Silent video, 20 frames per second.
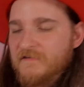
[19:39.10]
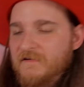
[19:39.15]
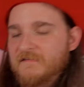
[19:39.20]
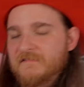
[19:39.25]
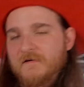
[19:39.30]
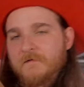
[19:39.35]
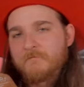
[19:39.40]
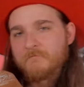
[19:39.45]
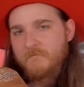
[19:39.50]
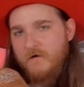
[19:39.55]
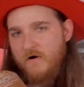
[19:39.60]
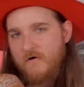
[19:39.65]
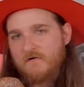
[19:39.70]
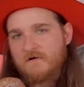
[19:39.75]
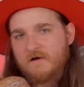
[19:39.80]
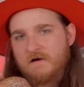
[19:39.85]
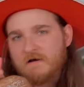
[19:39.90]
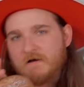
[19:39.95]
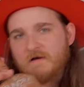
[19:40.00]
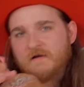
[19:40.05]
It's a
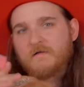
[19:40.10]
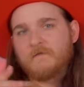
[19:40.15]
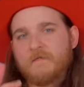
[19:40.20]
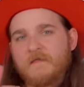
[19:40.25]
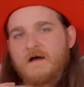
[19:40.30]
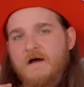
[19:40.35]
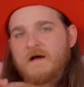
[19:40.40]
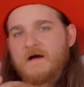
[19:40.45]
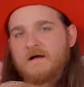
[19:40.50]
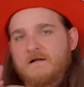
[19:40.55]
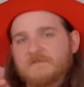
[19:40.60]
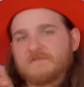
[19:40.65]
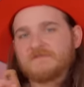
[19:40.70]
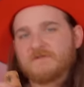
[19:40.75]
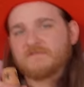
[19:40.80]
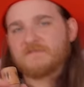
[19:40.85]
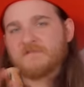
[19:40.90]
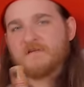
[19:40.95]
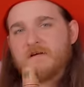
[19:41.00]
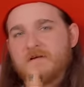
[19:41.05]
mocha, uh,
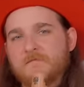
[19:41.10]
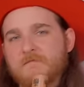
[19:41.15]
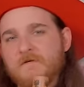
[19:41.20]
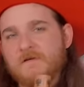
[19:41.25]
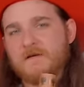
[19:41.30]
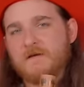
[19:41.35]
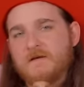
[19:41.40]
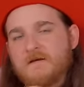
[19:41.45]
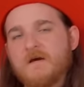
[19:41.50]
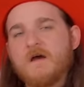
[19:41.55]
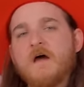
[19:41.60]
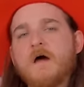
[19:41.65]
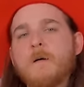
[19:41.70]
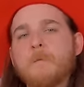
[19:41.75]
just like me.